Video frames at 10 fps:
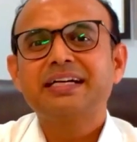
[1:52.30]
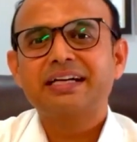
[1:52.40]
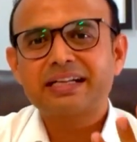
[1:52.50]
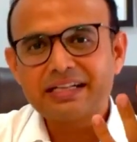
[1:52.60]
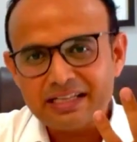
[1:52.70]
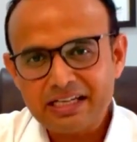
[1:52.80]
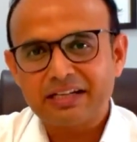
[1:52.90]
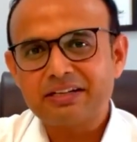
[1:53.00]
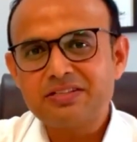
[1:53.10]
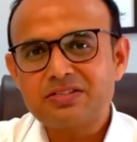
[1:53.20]

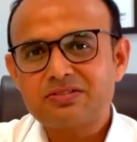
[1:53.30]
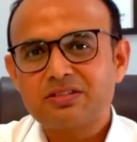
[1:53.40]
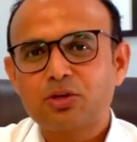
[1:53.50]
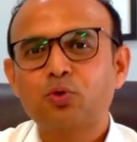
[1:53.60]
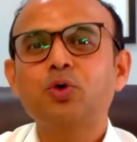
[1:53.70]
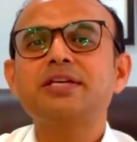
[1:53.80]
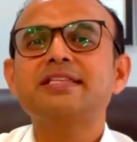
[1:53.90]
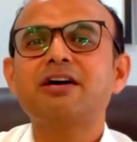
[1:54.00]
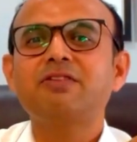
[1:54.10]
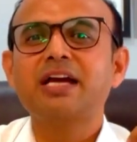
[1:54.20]
recurrence, who is
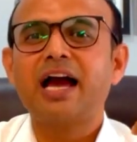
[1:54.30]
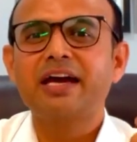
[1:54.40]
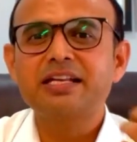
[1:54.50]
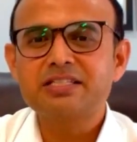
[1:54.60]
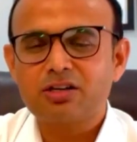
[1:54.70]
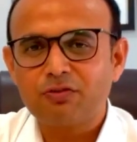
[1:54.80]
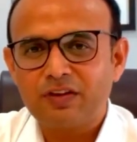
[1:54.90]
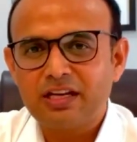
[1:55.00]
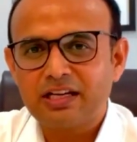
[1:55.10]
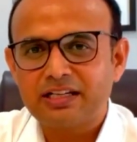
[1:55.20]
having high risk of
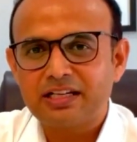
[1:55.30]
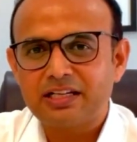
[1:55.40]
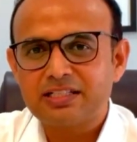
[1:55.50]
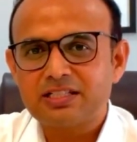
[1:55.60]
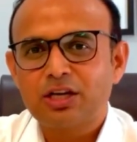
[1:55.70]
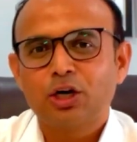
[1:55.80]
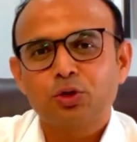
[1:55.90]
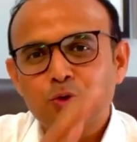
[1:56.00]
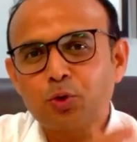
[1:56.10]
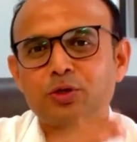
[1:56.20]
incontinence.
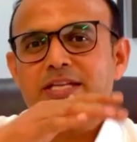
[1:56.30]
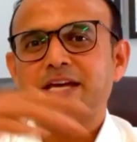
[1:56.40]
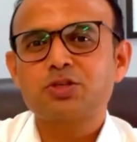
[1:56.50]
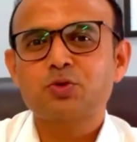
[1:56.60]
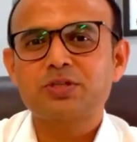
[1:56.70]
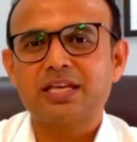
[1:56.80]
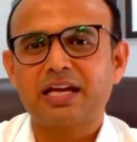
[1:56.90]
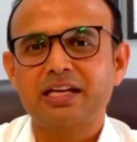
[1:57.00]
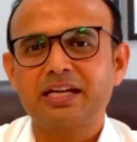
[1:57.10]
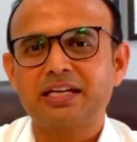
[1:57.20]
Those has to
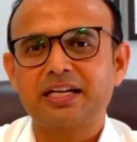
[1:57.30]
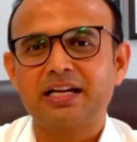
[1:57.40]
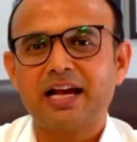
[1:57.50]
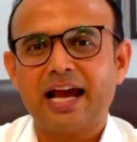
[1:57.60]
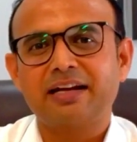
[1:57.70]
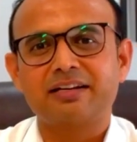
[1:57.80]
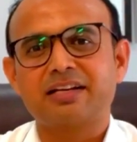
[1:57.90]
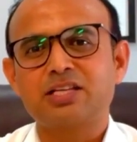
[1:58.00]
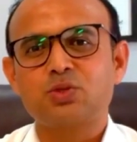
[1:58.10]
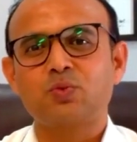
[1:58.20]
segregate it, and
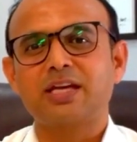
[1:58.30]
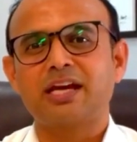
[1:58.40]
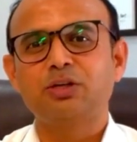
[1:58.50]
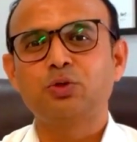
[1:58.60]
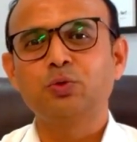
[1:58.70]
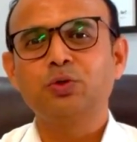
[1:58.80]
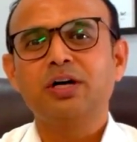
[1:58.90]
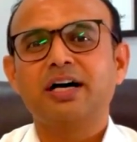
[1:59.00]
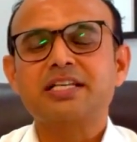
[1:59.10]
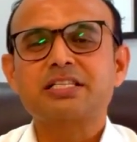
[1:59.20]
rest we can do
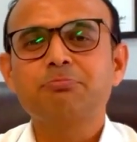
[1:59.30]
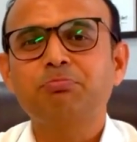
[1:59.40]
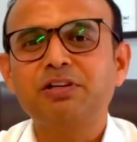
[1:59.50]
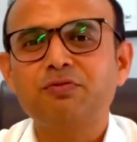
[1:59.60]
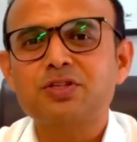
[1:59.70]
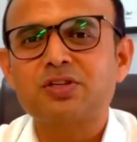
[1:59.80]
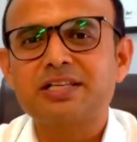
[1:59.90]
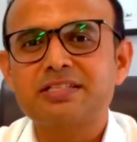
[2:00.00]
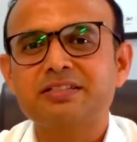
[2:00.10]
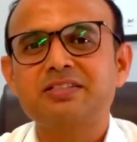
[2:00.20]
a simple fistula
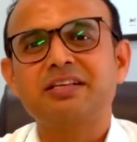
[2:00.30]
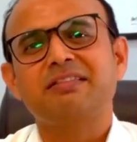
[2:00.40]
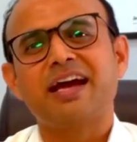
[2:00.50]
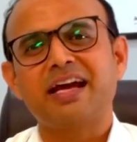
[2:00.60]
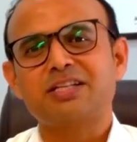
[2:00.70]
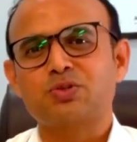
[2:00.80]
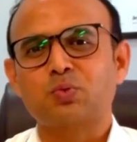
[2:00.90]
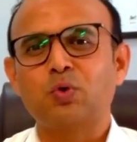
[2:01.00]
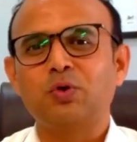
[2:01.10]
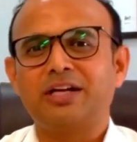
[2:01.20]
surgery. That's
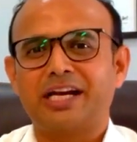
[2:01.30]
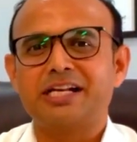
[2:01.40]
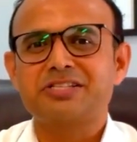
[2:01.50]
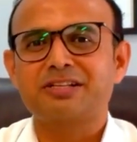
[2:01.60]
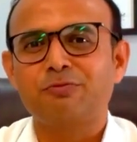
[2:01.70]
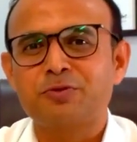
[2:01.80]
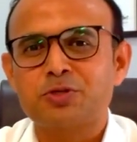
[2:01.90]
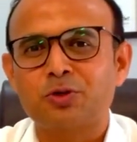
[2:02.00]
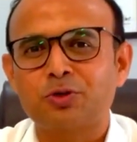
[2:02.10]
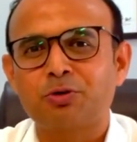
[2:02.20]
old traditional
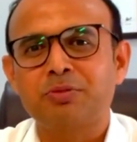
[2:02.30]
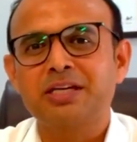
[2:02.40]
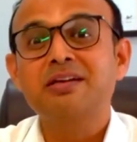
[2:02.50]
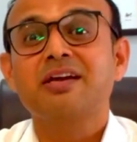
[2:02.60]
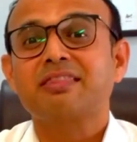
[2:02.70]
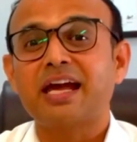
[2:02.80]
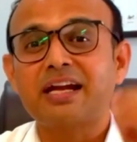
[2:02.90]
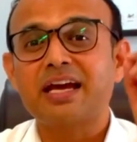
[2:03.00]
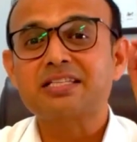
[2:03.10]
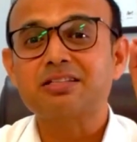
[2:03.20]
fistulotomy that
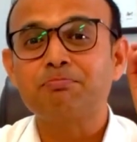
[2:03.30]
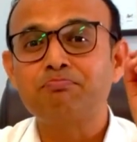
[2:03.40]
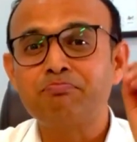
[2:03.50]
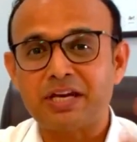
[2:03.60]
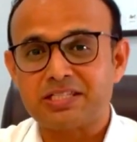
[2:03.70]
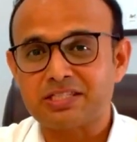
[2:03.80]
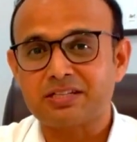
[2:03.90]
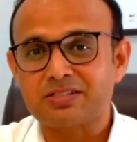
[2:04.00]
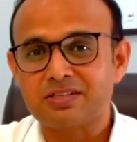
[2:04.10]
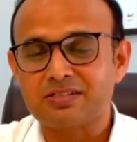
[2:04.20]
has the best
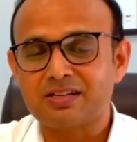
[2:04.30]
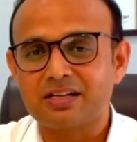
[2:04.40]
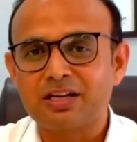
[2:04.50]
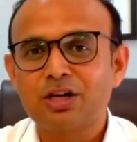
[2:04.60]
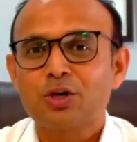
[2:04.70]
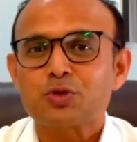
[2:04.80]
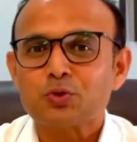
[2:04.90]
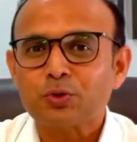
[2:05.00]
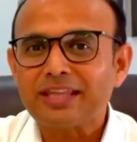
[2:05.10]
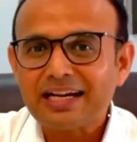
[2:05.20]
success rate.
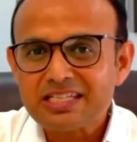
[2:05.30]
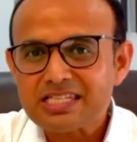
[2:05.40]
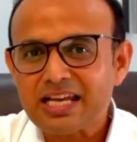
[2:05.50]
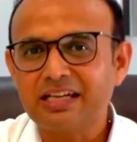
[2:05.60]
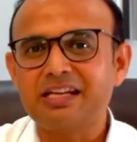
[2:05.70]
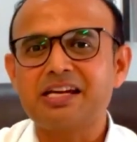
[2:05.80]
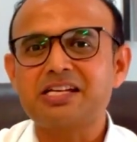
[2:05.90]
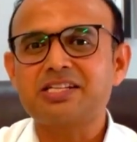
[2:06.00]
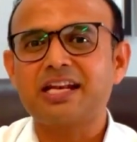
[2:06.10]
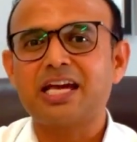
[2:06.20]
So that
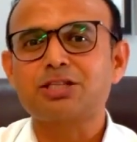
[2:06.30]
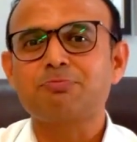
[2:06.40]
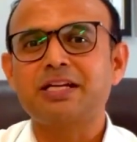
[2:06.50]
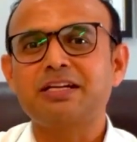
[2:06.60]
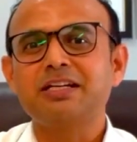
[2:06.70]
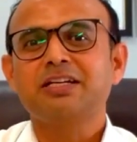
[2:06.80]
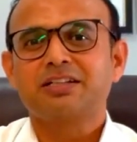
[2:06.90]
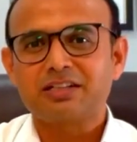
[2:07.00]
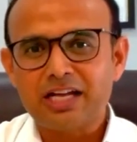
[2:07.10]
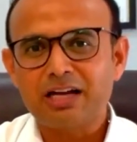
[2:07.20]
segregation has been
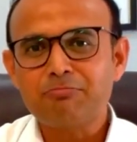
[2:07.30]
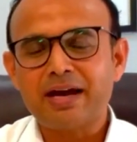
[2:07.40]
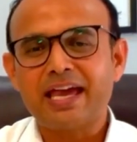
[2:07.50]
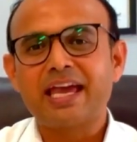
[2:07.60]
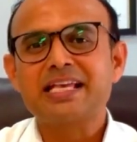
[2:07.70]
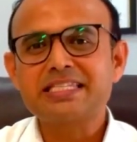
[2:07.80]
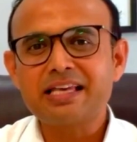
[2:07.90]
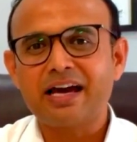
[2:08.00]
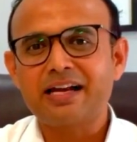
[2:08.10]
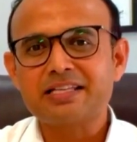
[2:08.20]
done by
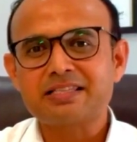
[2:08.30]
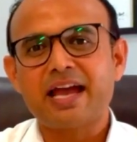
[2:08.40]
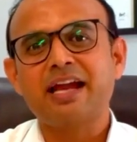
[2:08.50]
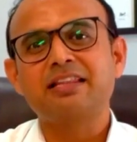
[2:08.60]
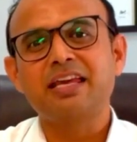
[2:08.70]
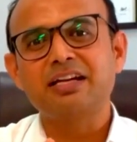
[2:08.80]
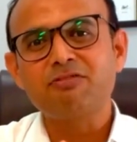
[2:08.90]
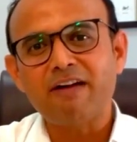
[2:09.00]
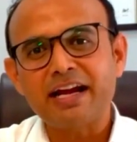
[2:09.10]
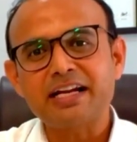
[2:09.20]
ACRS, and they
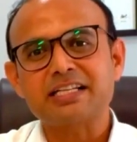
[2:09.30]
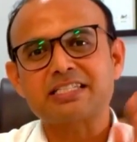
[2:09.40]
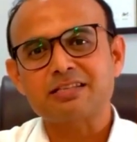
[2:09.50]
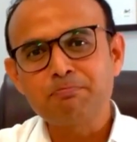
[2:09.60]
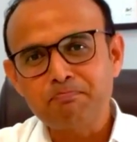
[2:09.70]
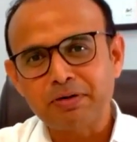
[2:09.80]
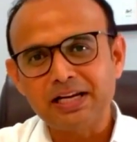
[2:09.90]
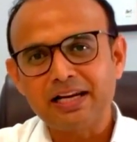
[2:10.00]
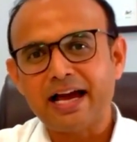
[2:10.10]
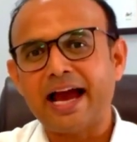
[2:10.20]
divided
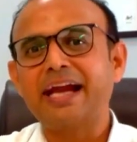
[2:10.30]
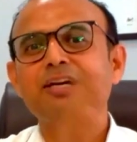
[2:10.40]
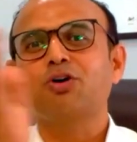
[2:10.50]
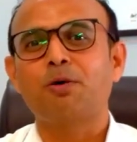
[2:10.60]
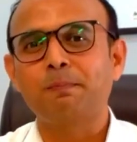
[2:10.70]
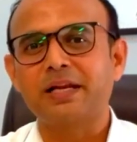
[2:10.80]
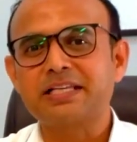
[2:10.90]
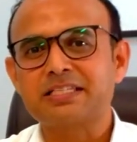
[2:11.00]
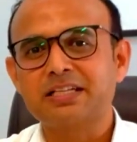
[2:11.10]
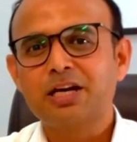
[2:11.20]
simple and
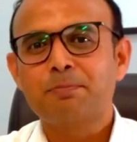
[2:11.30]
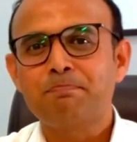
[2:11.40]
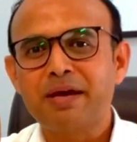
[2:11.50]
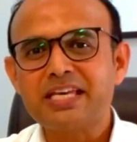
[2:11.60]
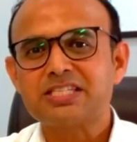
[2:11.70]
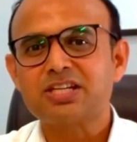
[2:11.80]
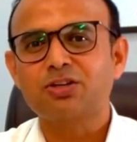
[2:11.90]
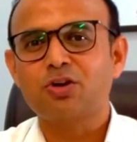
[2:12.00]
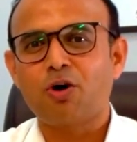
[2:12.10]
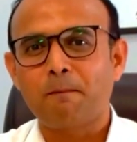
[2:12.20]
complex based
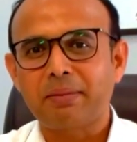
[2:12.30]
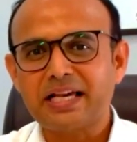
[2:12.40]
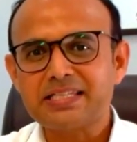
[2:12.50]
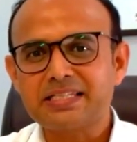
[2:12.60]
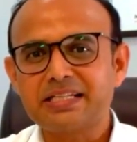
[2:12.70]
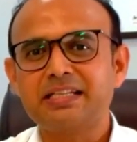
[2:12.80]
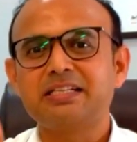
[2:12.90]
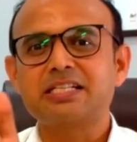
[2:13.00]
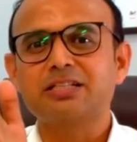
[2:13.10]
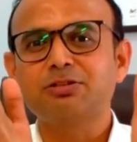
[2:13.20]
on complexity
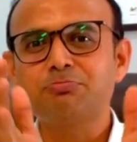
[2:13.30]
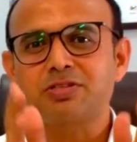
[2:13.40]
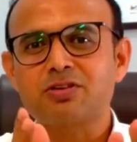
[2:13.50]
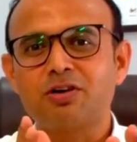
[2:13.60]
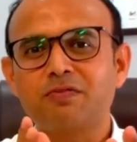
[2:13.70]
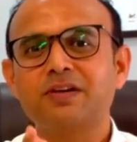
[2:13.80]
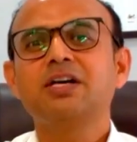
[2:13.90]
in terms of